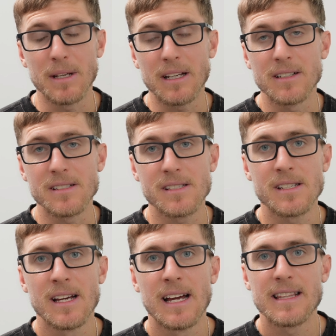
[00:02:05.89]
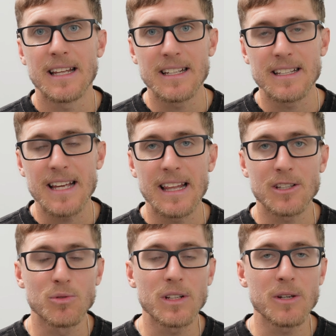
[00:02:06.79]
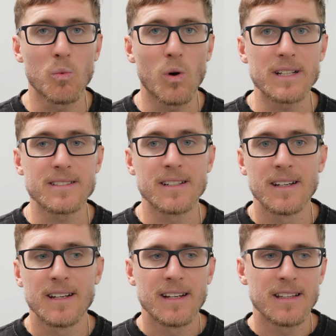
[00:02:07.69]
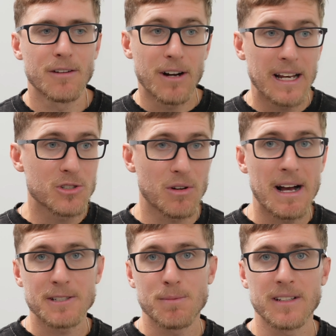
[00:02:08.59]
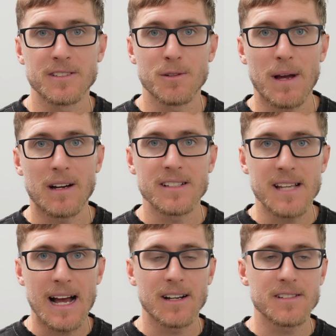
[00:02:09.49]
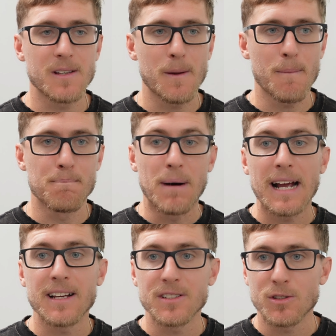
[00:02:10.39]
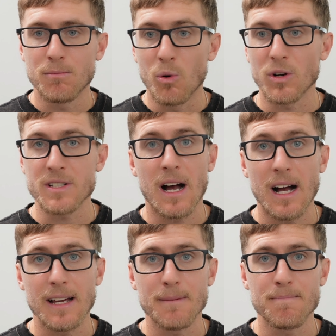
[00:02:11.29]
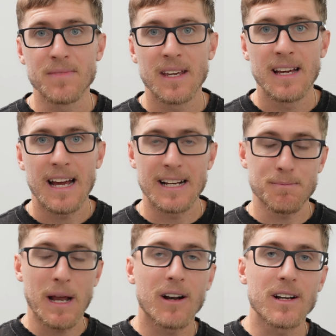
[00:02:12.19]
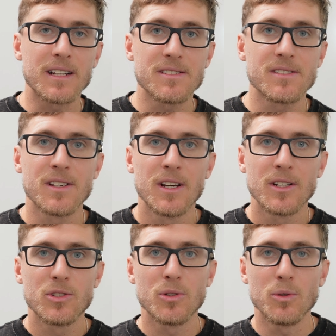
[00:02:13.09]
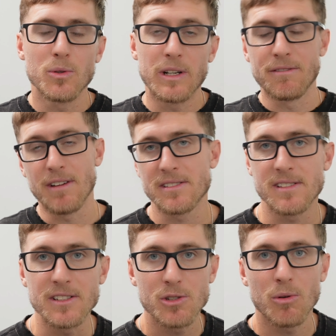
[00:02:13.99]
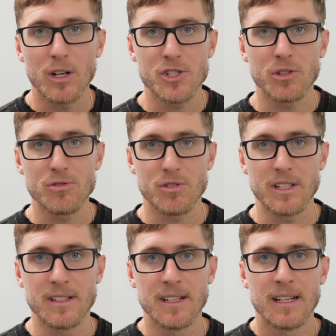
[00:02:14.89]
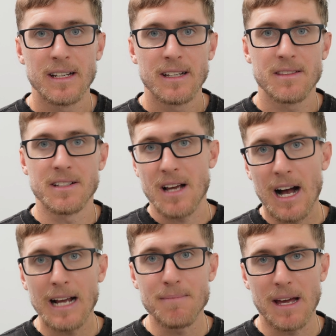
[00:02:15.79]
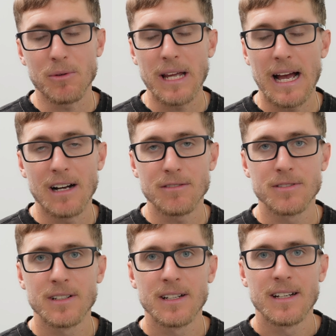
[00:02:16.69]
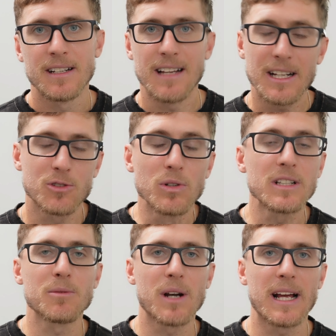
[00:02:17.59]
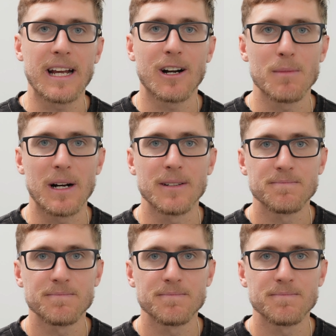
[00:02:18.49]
Because at the end of the day, that's really what the financial aspect is about, is how does it buy us more time as parents to invest into our children, the time that we have. That's really what I care about.